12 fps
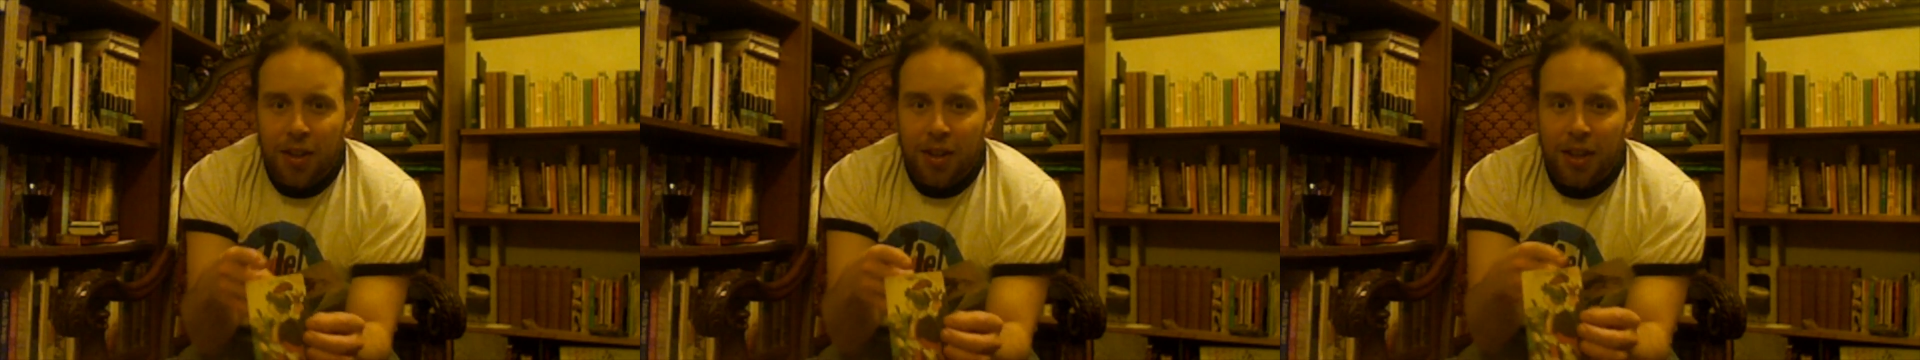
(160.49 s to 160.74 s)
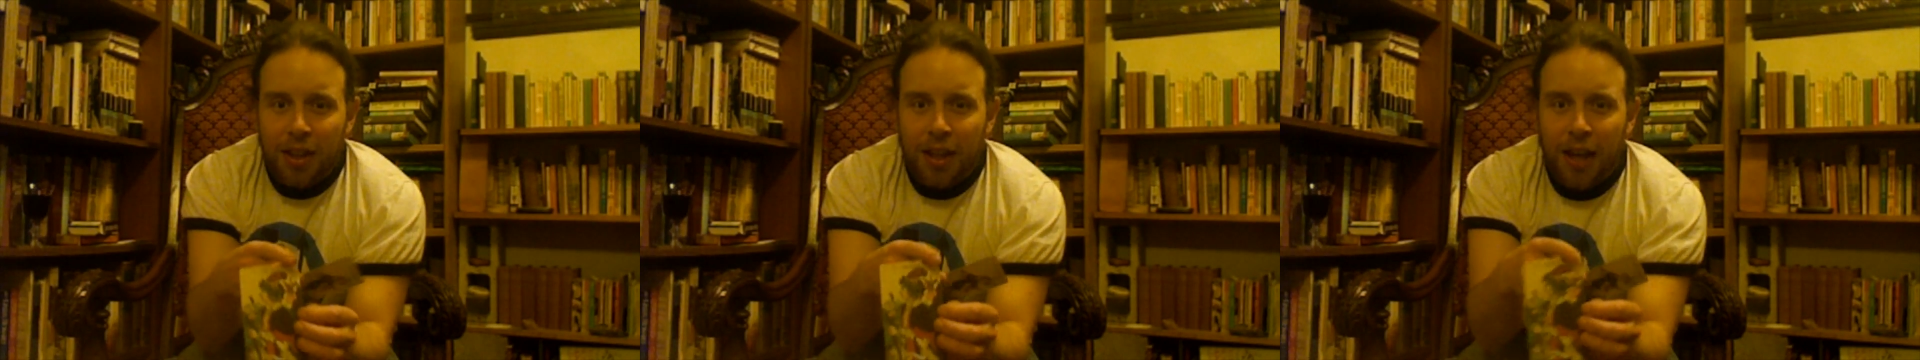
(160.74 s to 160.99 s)

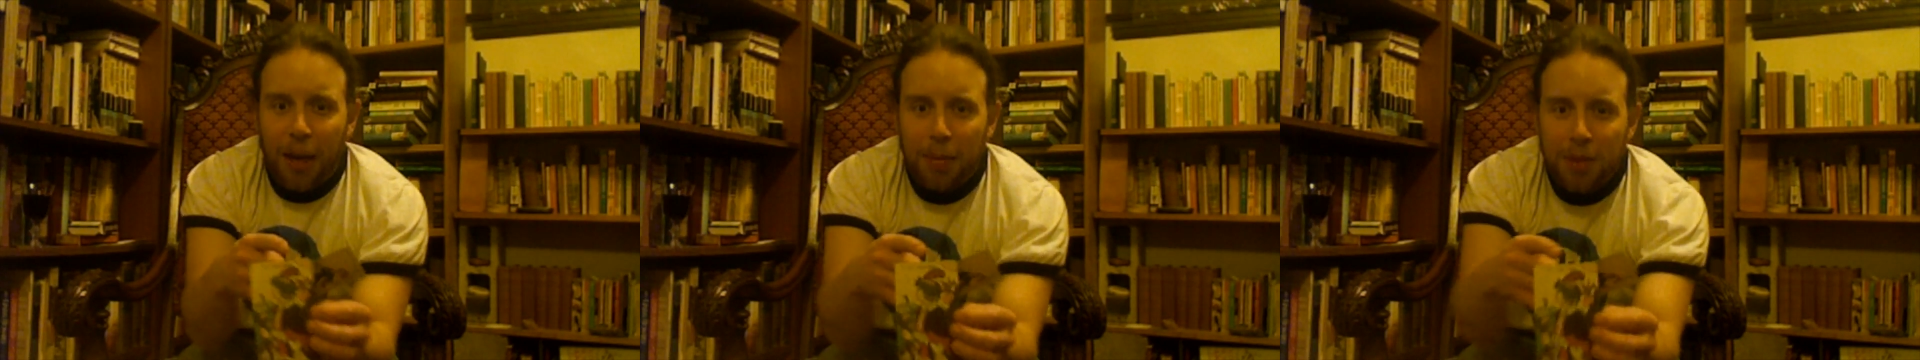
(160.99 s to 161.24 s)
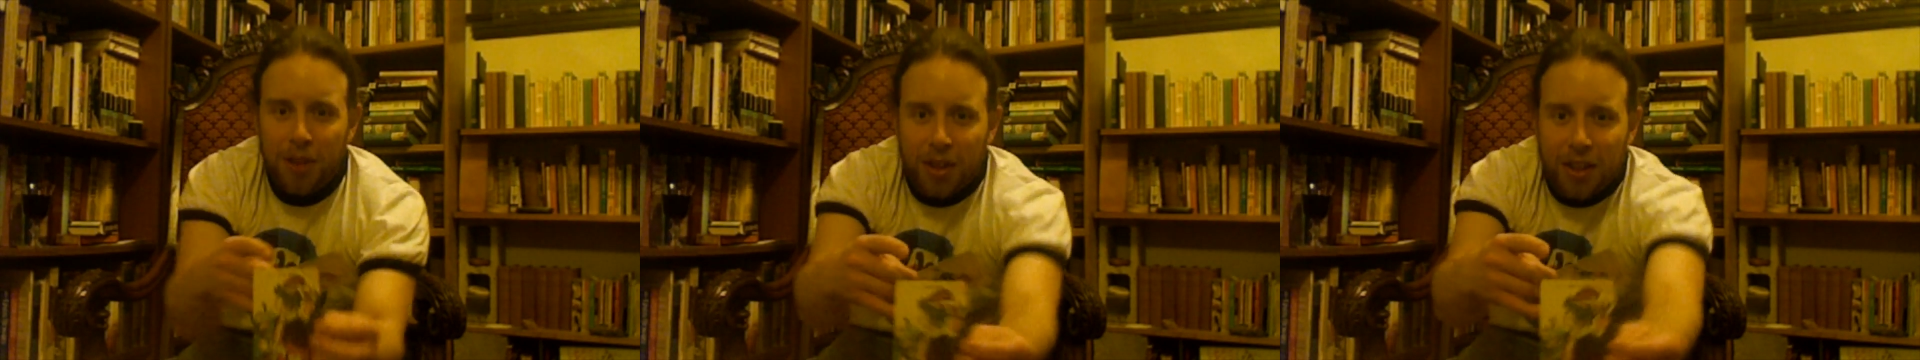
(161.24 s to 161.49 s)
the
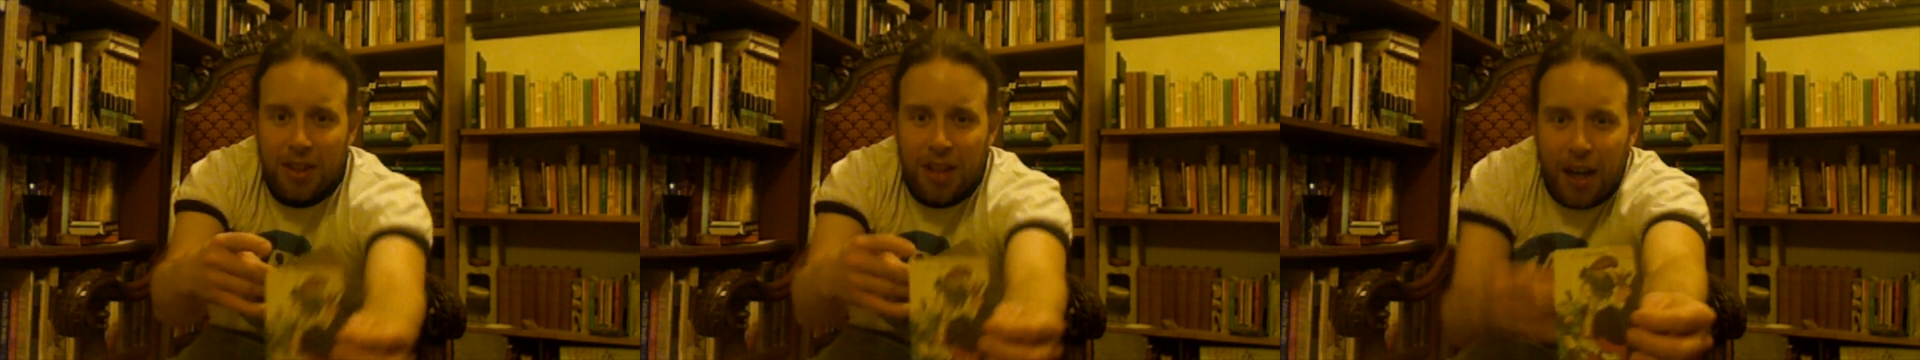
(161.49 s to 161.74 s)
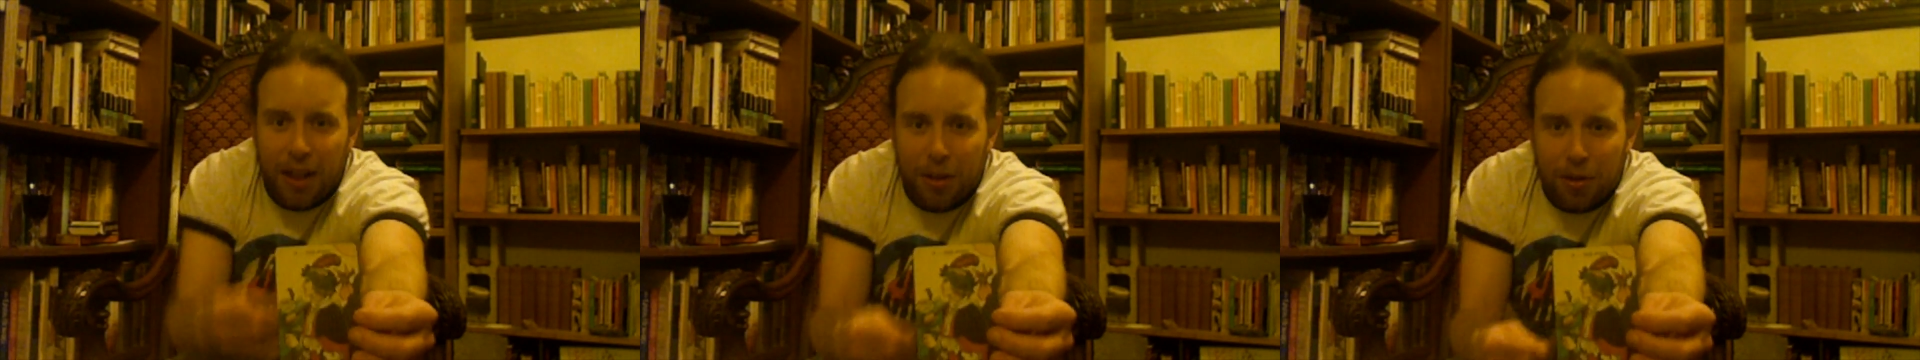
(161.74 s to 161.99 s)
caption, the
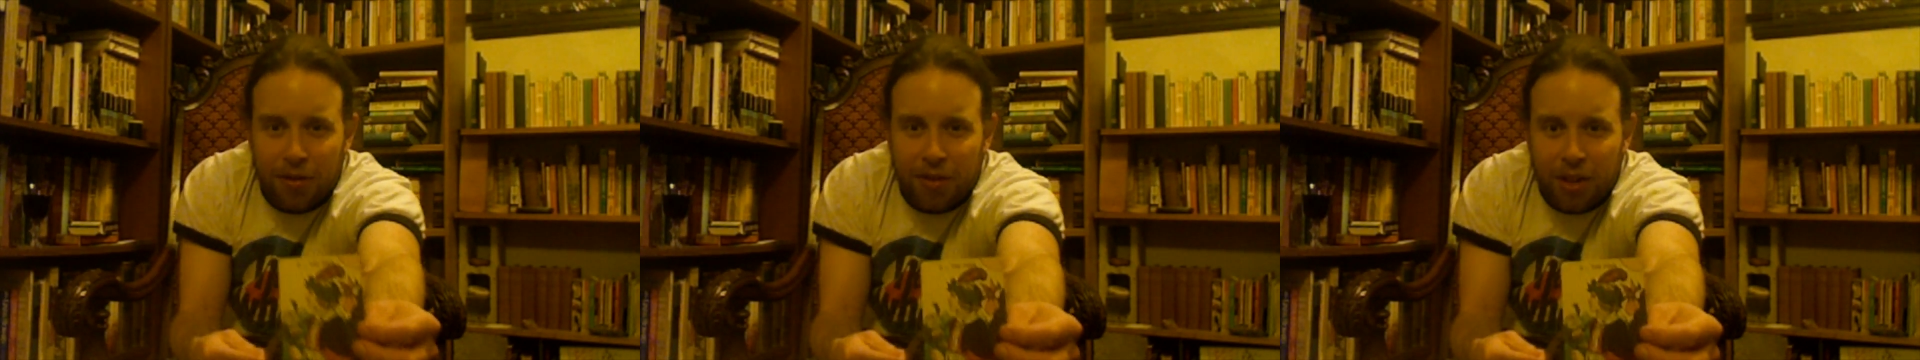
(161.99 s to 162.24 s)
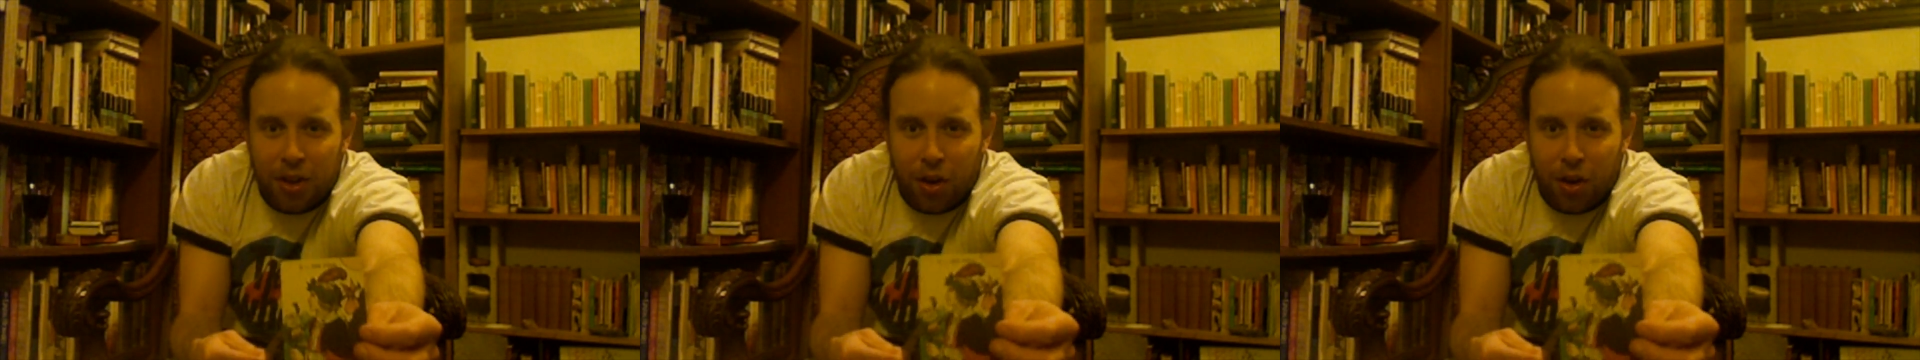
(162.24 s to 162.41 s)
title of the